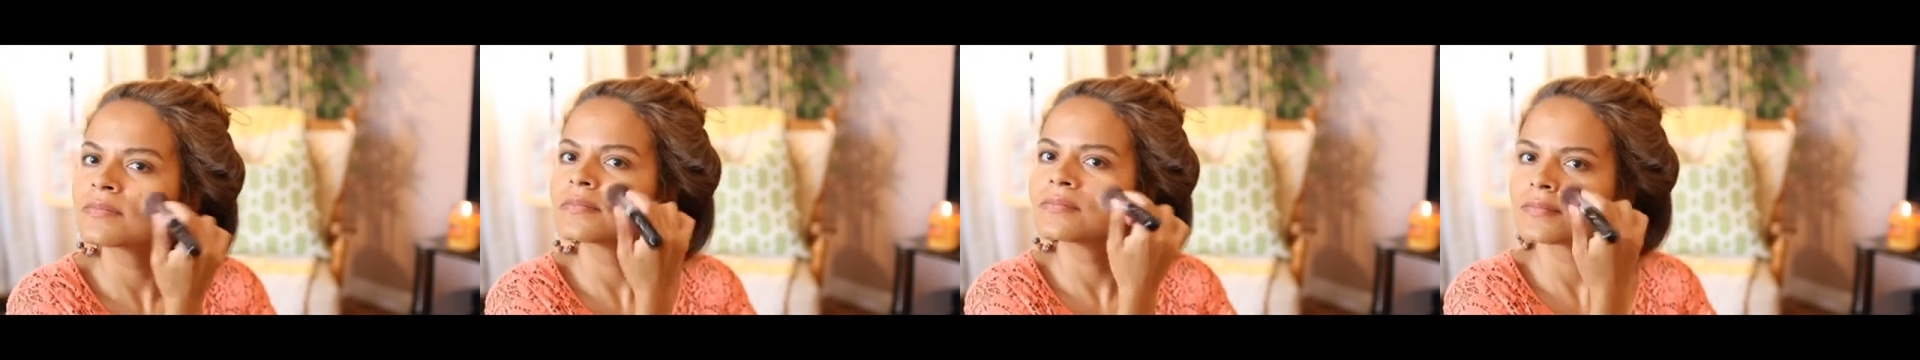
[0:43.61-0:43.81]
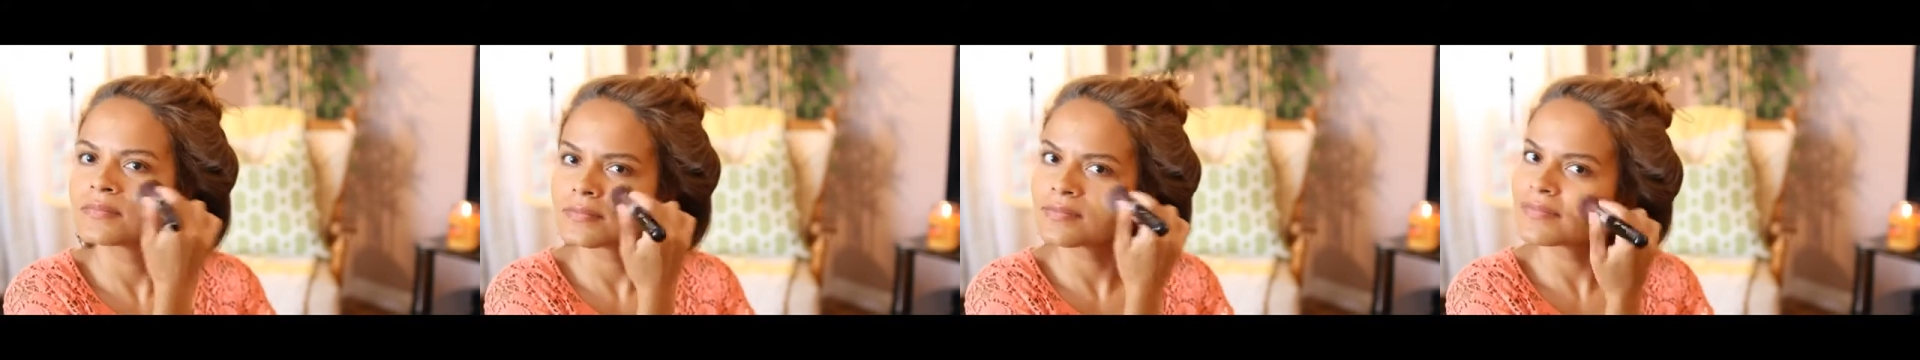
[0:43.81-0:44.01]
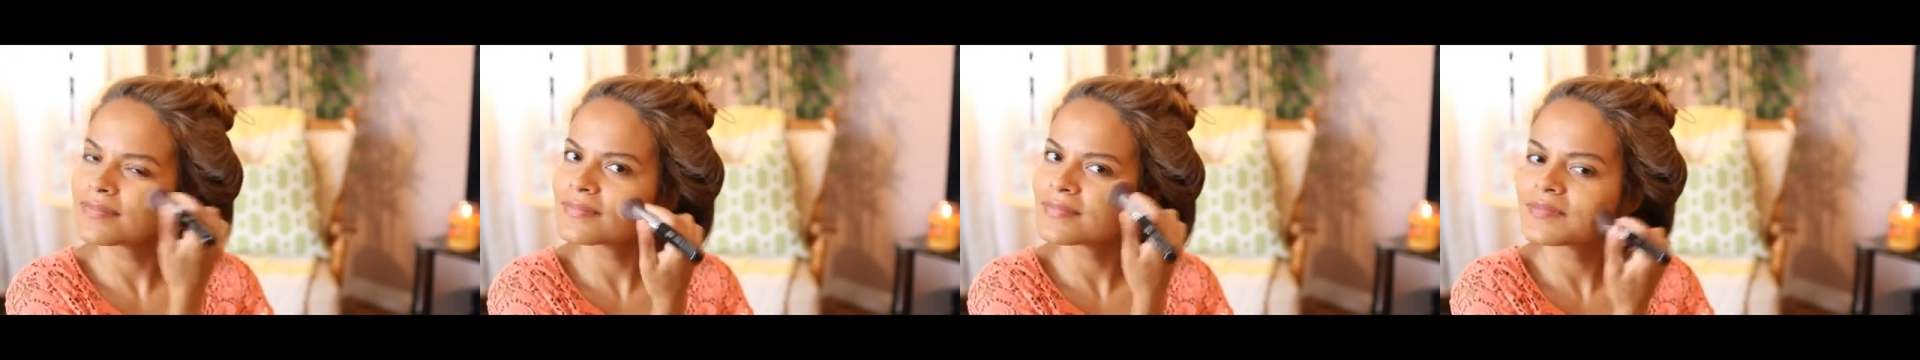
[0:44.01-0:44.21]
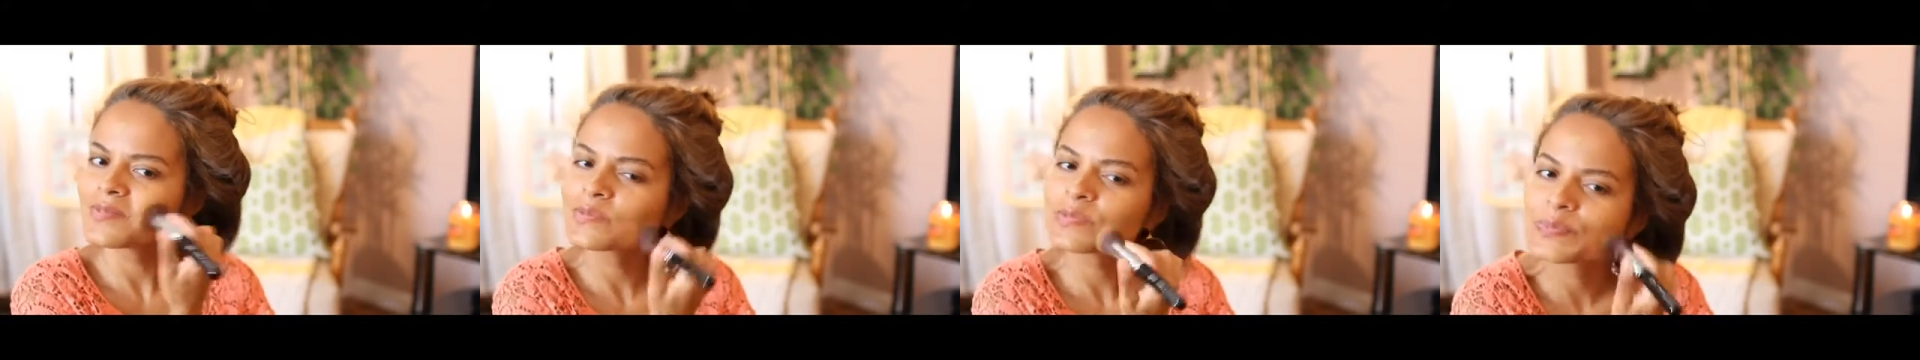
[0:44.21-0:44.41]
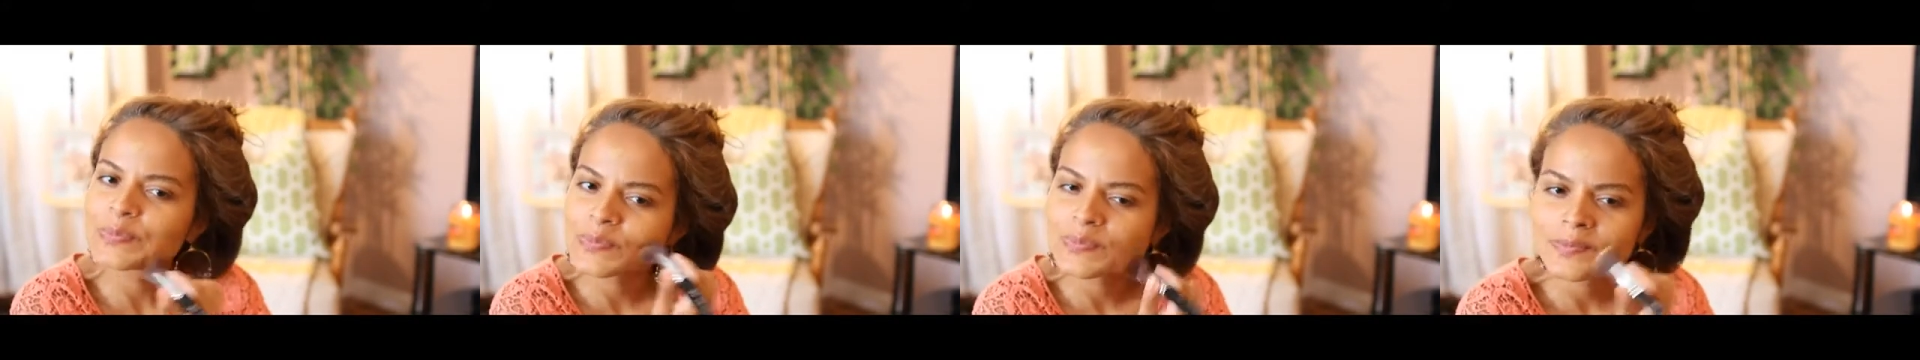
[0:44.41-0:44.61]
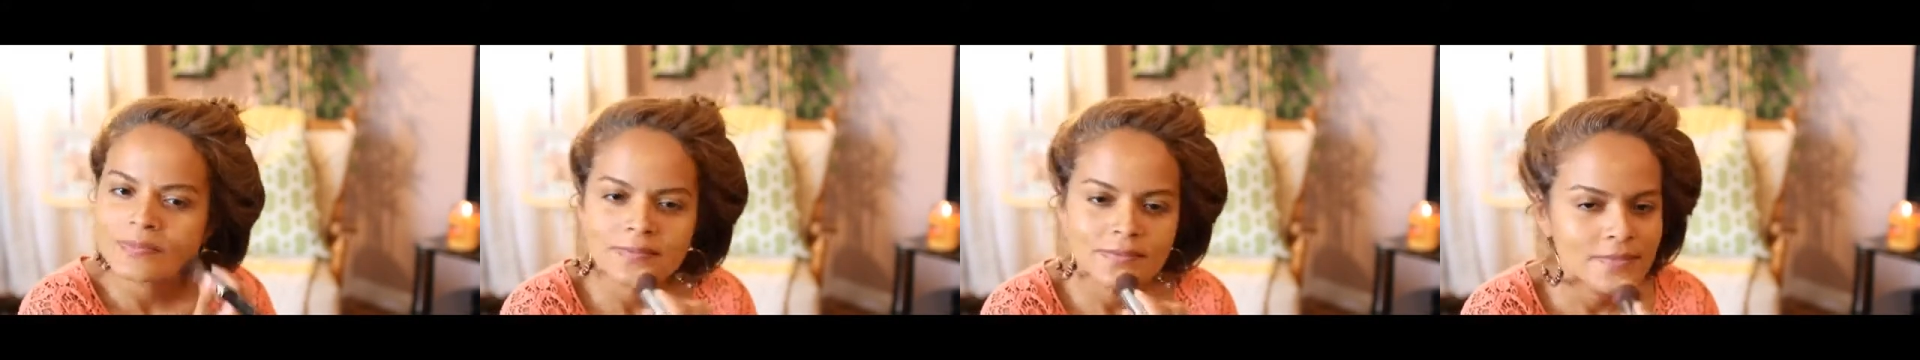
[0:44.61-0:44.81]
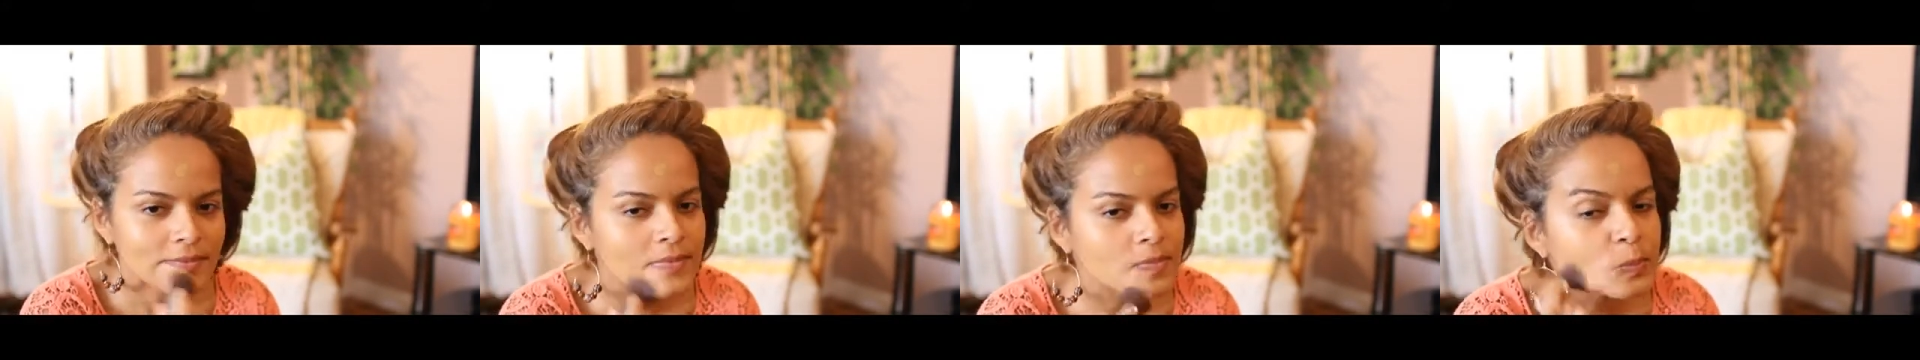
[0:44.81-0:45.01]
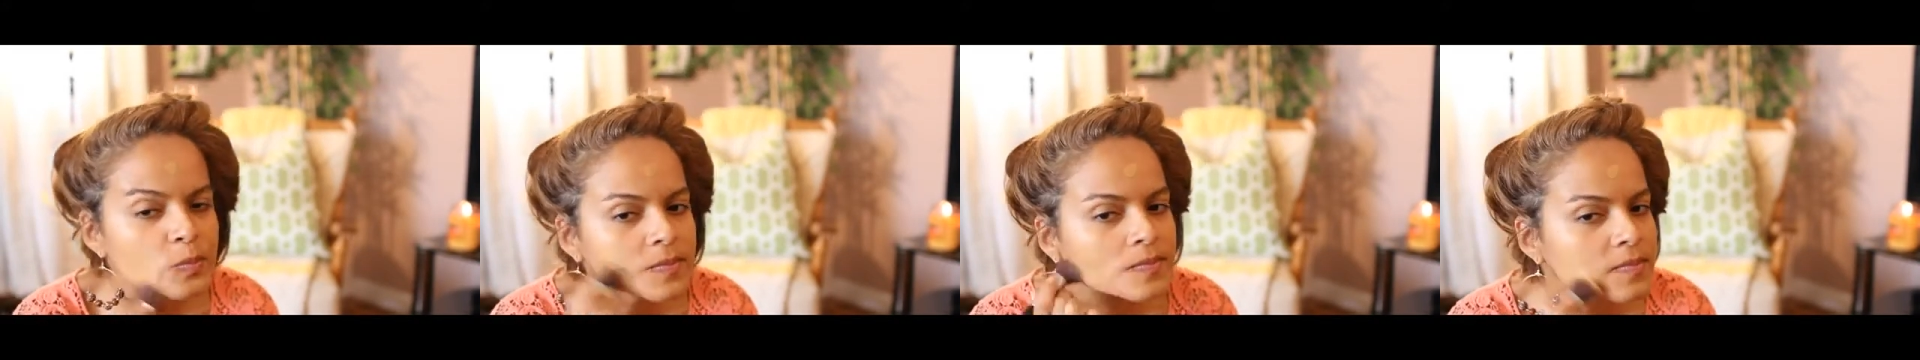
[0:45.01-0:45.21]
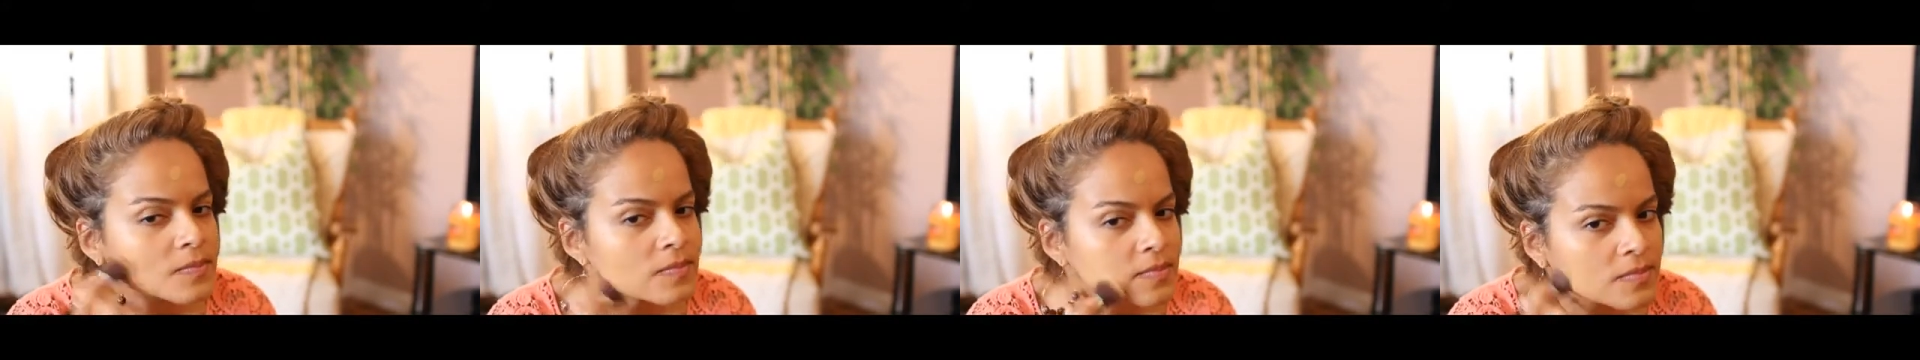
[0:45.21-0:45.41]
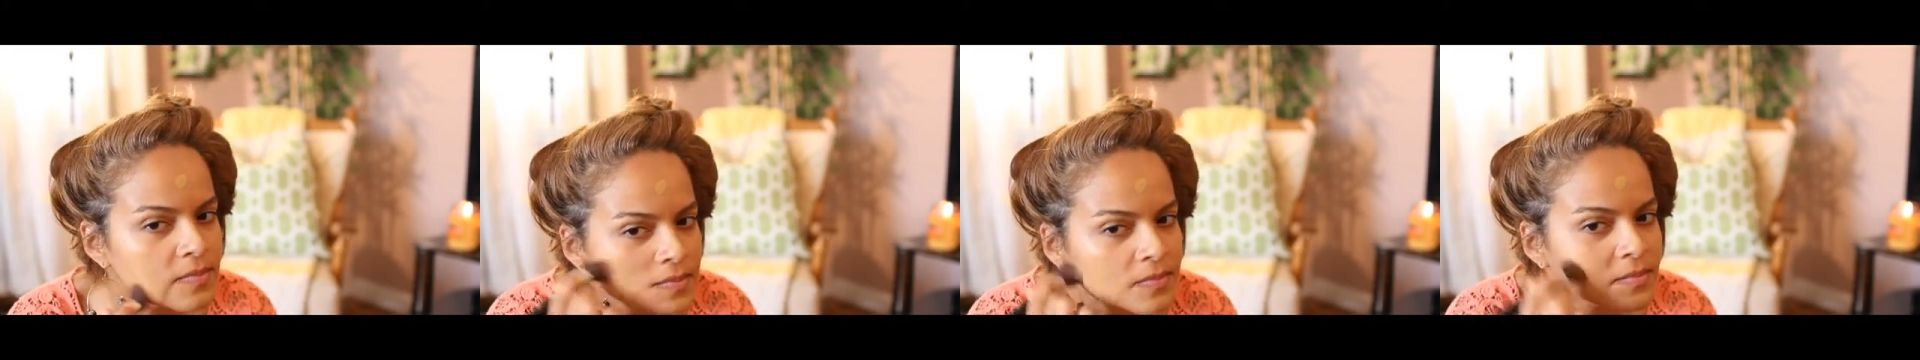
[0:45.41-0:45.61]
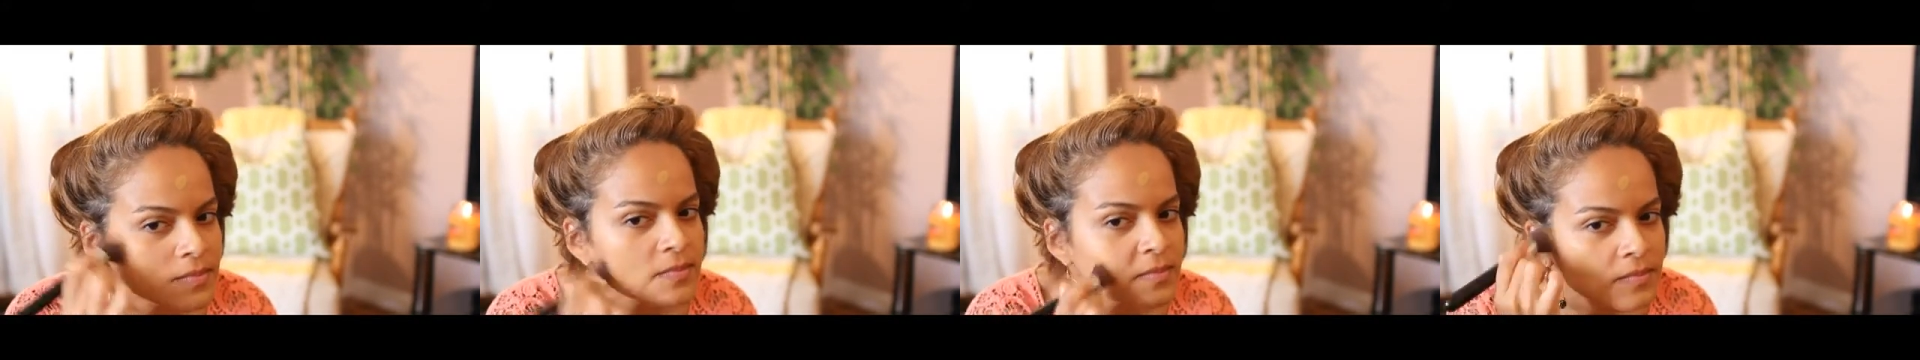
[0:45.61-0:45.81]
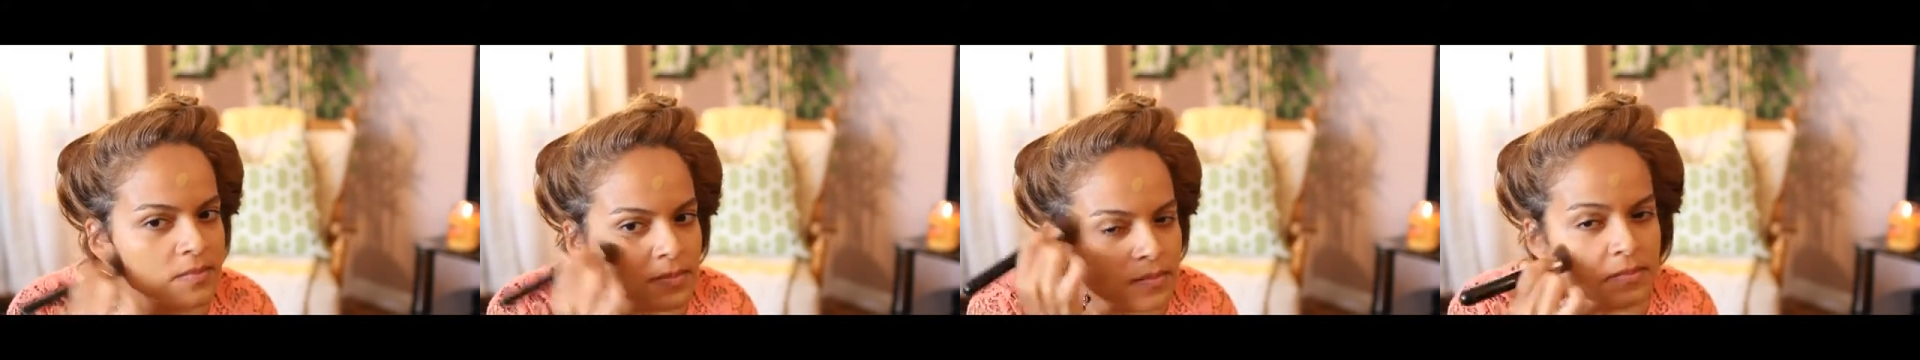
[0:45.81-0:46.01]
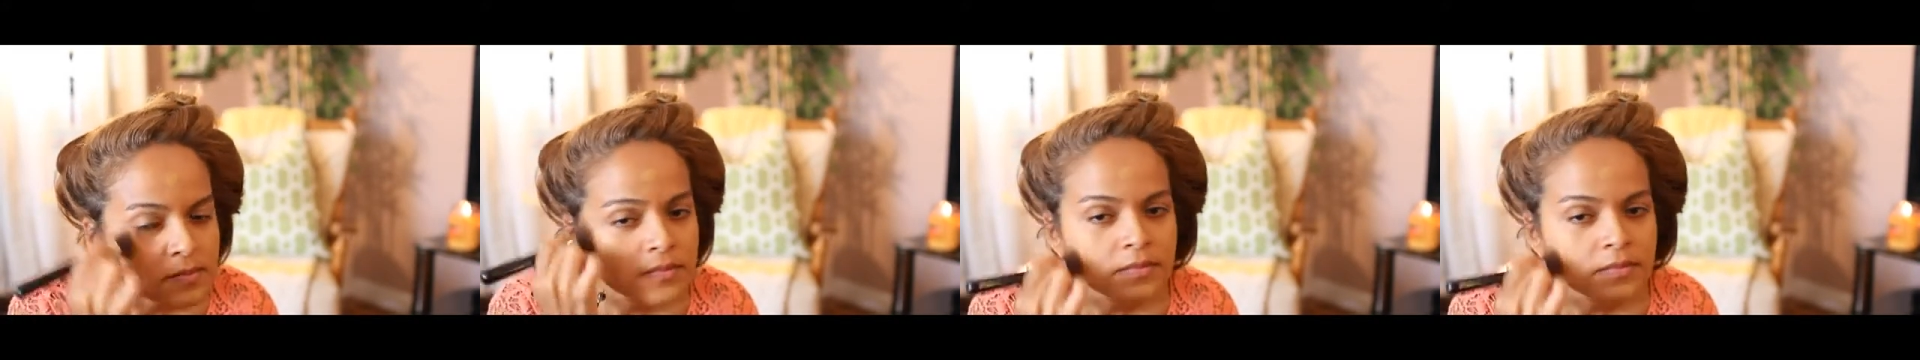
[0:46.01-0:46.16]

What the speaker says: blending that out with a flat top kabuki brush.